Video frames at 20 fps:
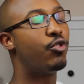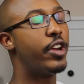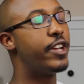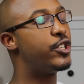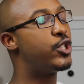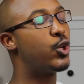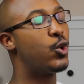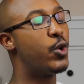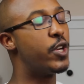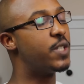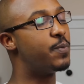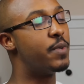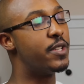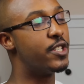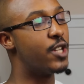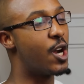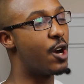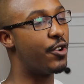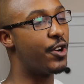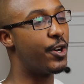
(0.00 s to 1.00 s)
Great choice,
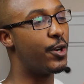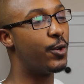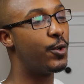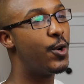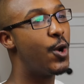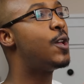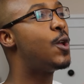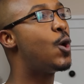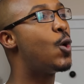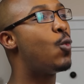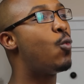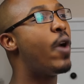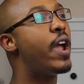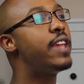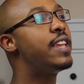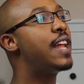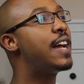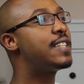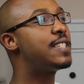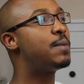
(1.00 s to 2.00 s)
Bizarro.
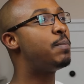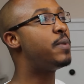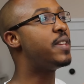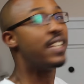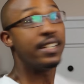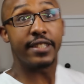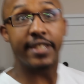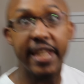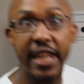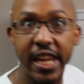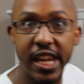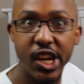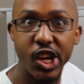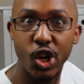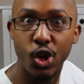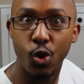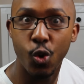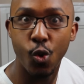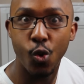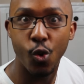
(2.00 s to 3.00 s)
Way not to be a tier